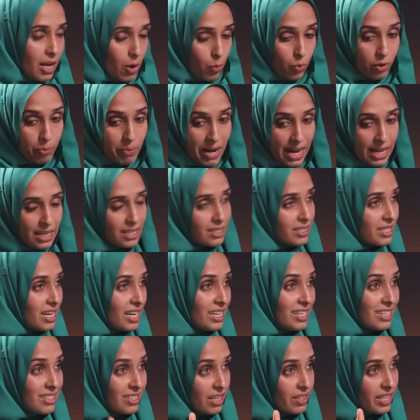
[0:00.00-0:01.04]
Where
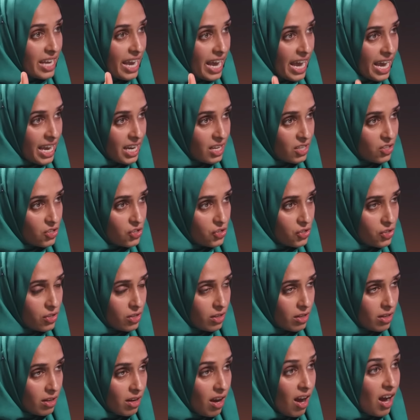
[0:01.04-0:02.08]
Palestine is on the edge
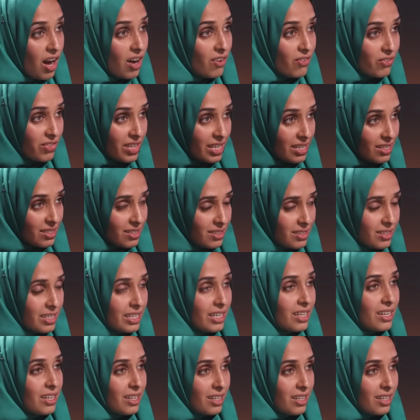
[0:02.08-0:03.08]
of this